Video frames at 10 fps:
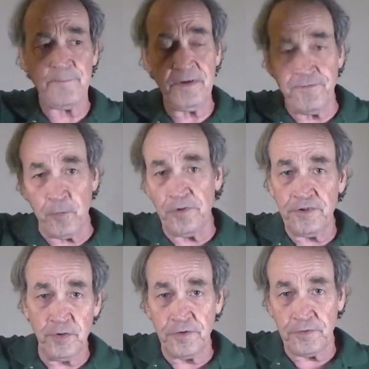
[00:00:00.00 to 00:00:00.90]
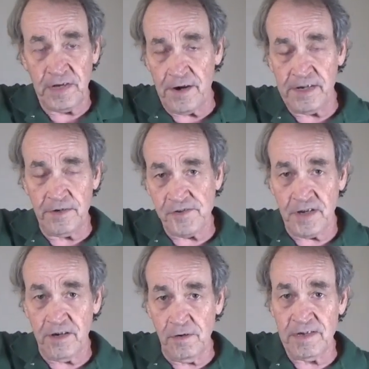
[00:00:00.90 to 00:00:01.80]
before 200 or 300 years
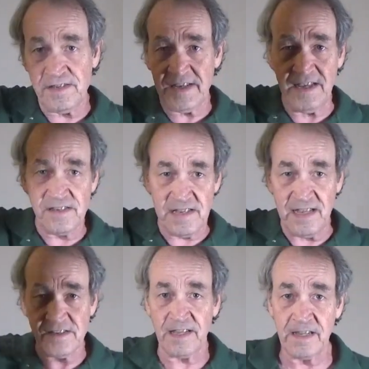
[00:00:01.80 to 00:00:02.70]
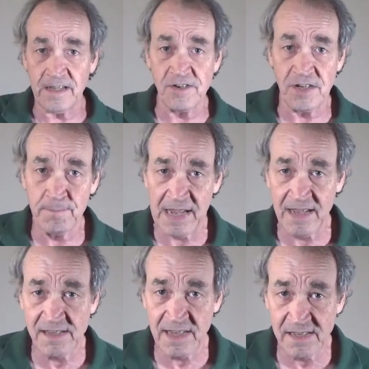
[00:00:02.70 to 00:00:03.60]
ago as like
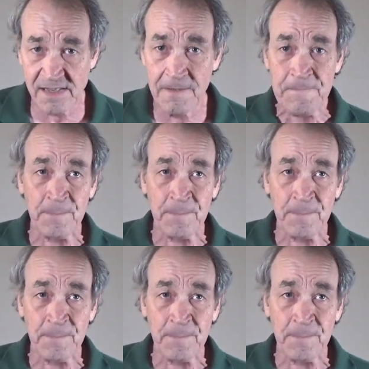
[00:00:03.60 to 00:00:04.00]
chimpanzees